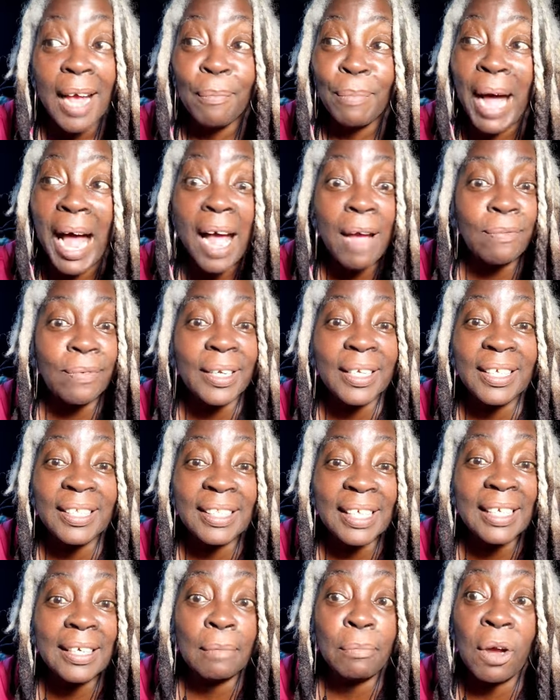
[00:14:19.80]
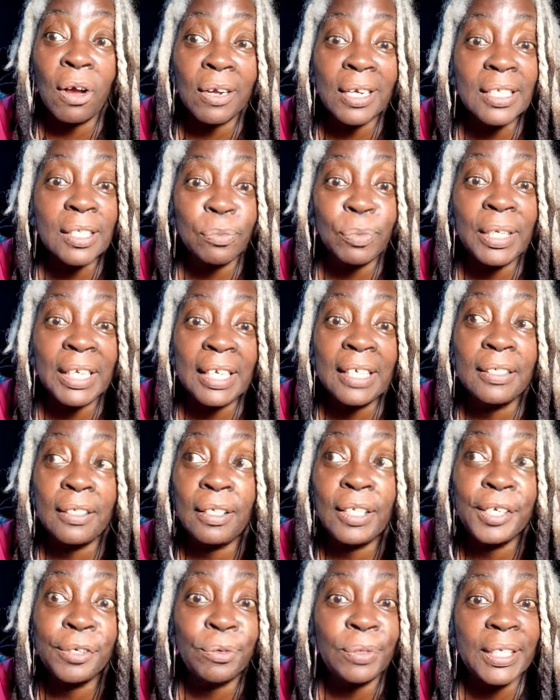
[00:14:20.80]
But I really think that Marcus will
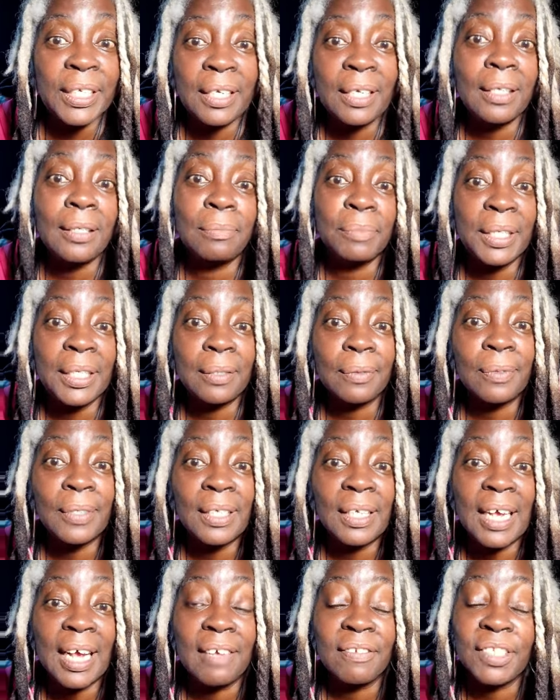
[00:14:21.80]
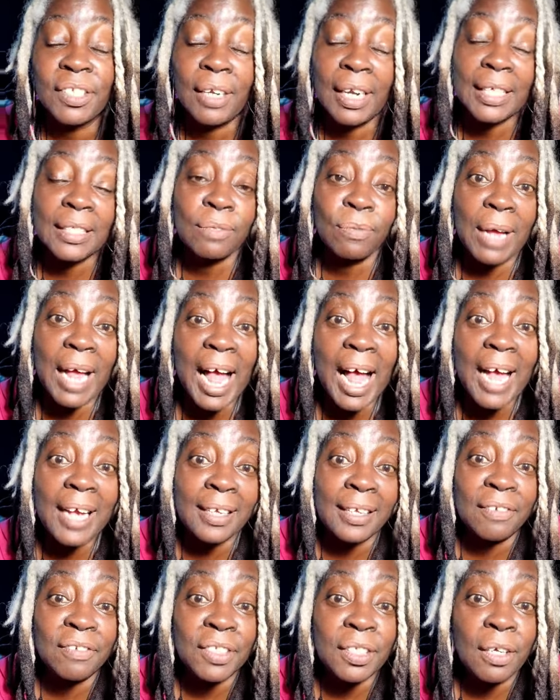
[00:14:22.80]
literally kill me in real life, so that's why I
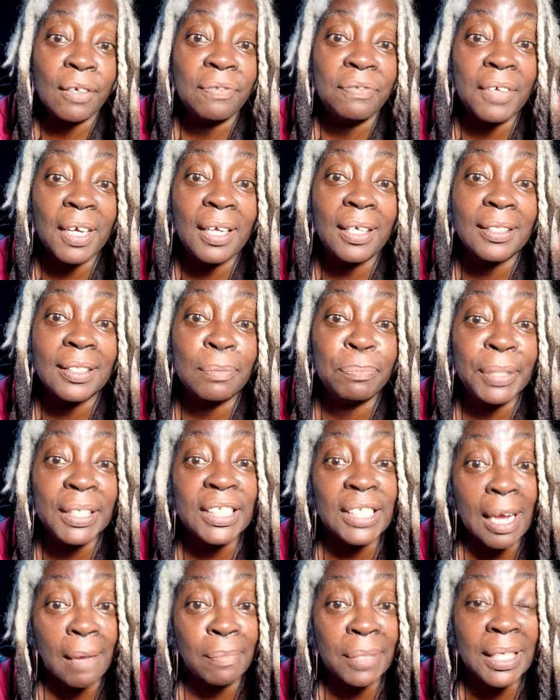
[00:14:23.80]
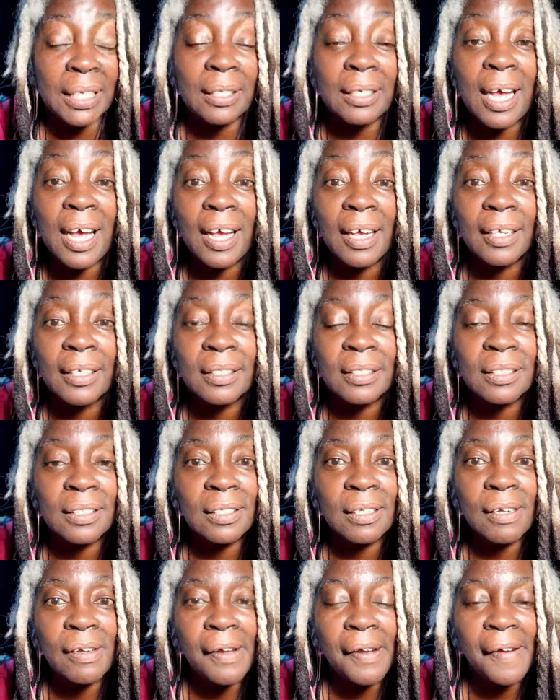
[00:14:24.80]
give us no fucks. Bitch, I'm being nice.
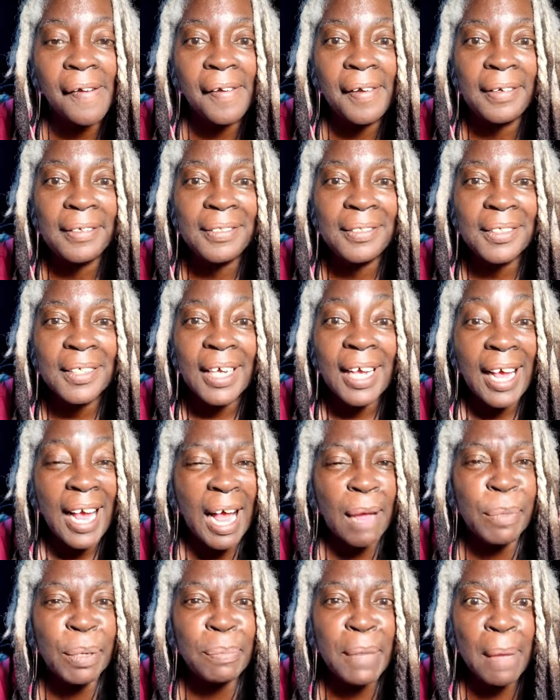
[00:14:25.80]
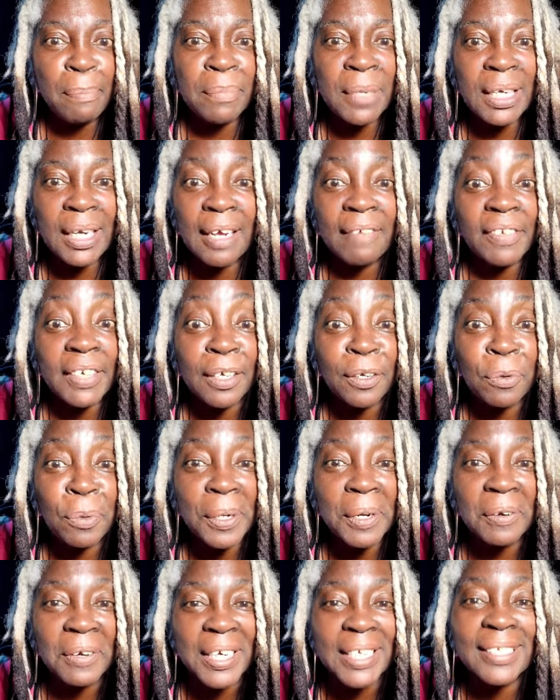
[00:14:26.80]
I'm in my midheaven
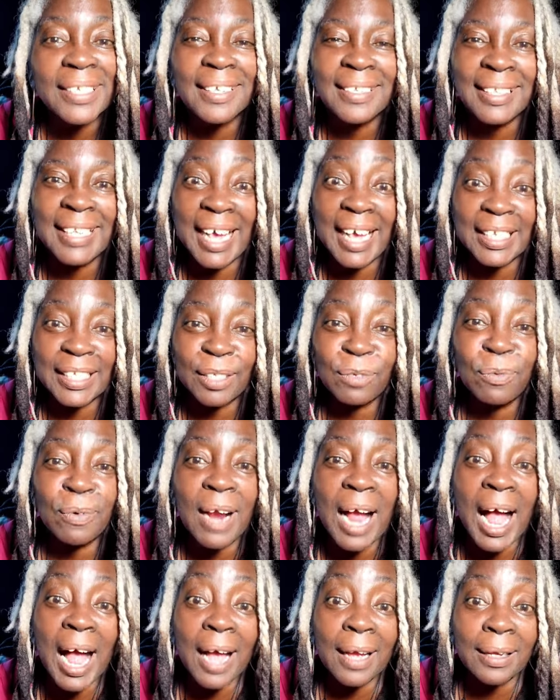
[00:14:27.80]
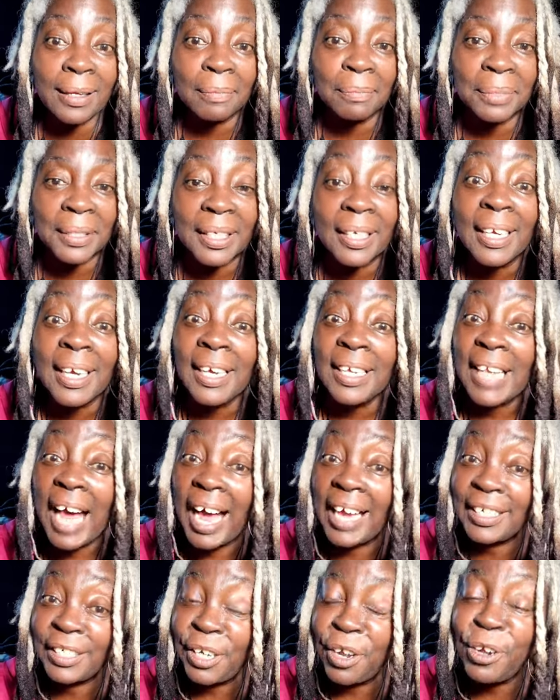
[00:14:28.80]
Aquarius. That's where I can be.
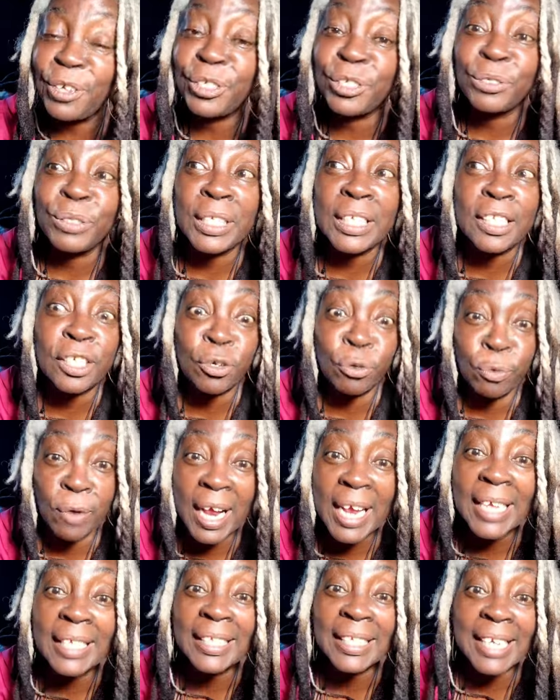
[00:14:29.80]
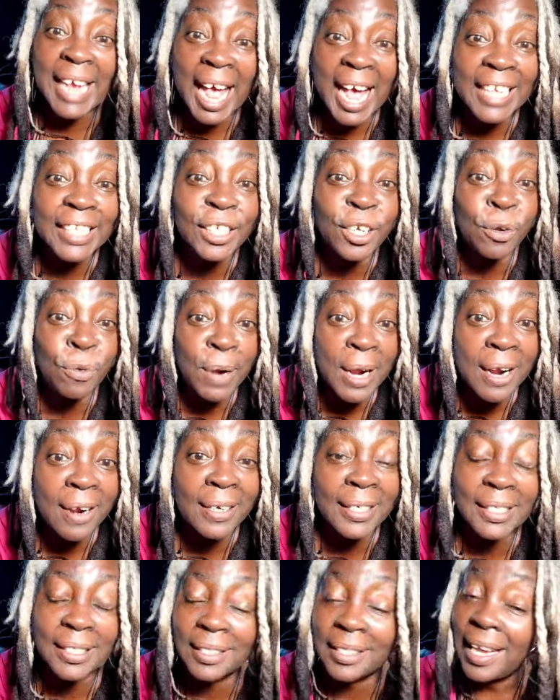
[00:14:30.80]
I told you, these crazy ass
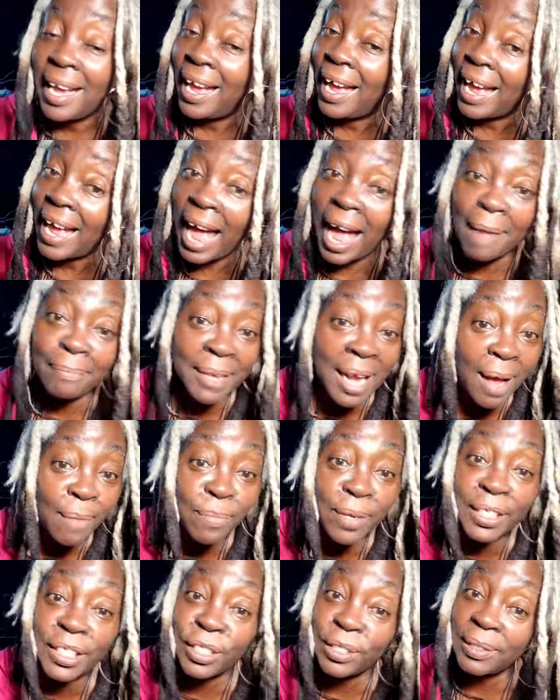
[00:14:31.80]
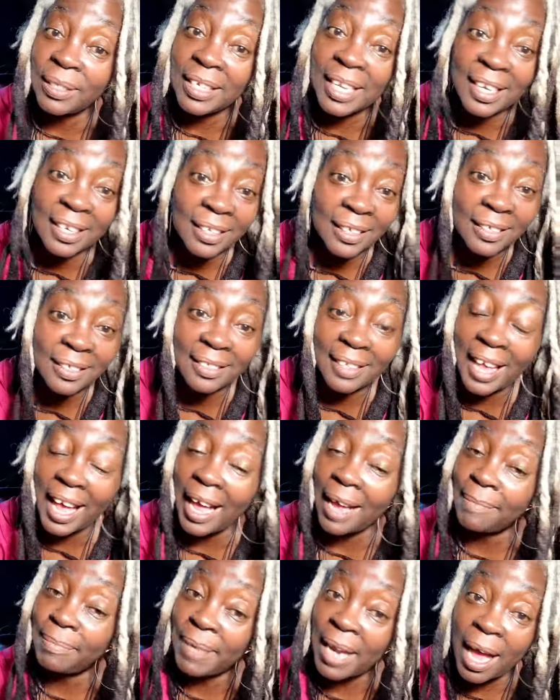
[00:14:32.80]
Aquariuses, I'm not what you think.
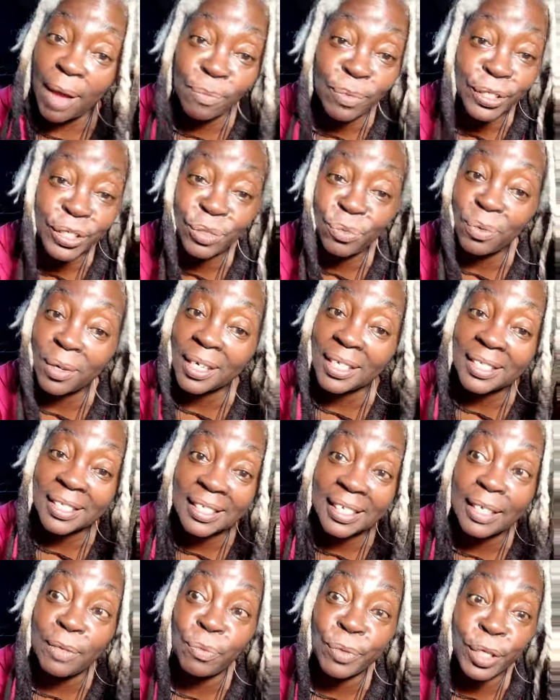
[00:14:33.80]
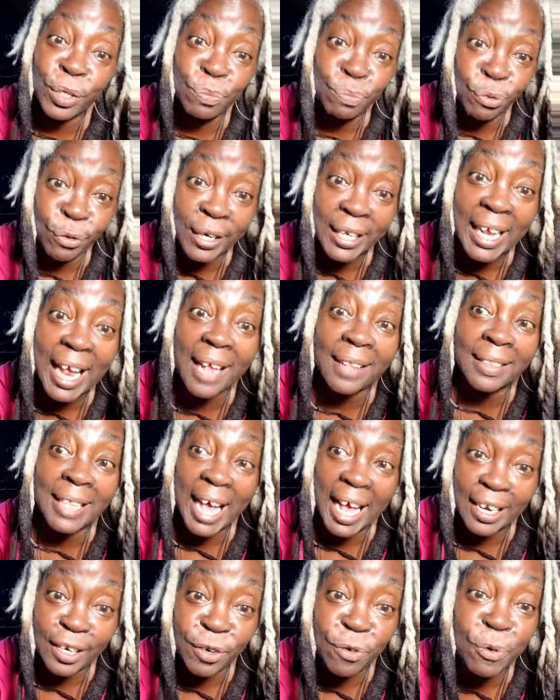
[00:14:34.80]
I'm not what you want to see when you bring out
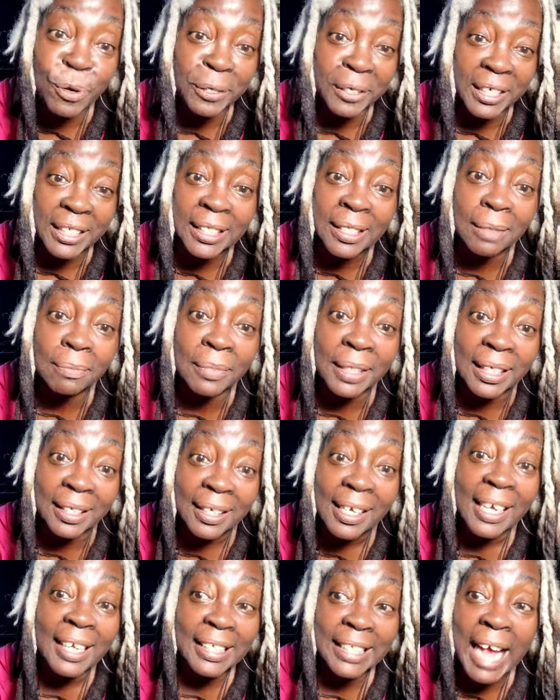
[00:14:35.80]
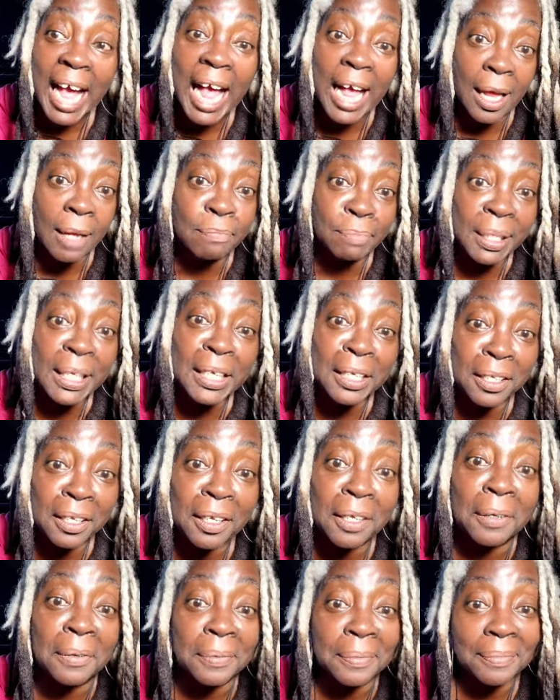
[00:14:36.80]
that Aquarius in me. Now I'm being
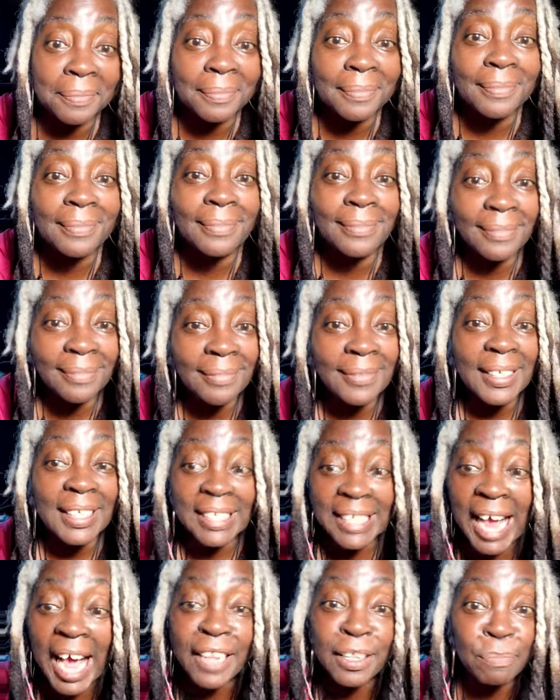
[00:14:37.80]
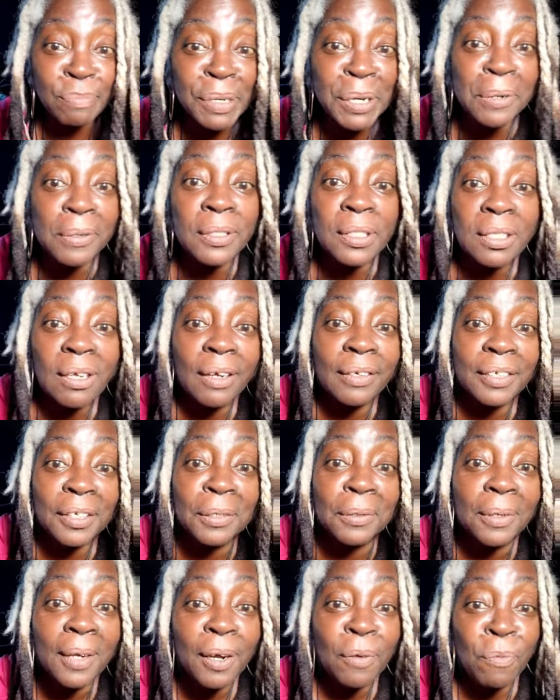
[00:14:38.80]
you. Now the mirror's on
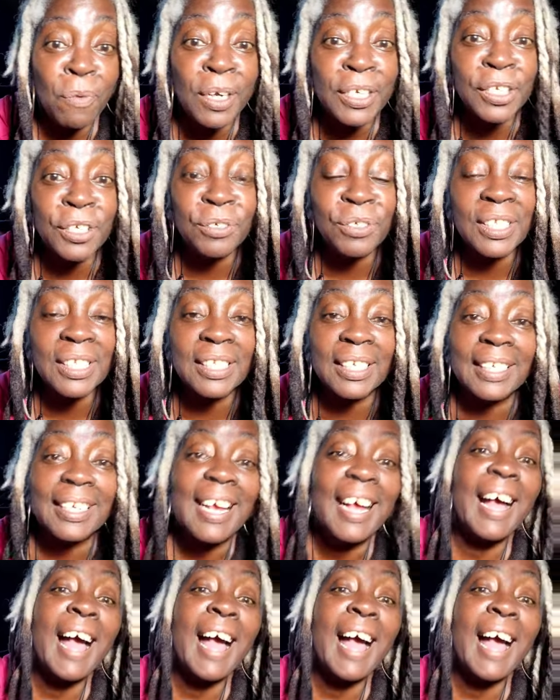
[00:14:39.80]
you. What do you see?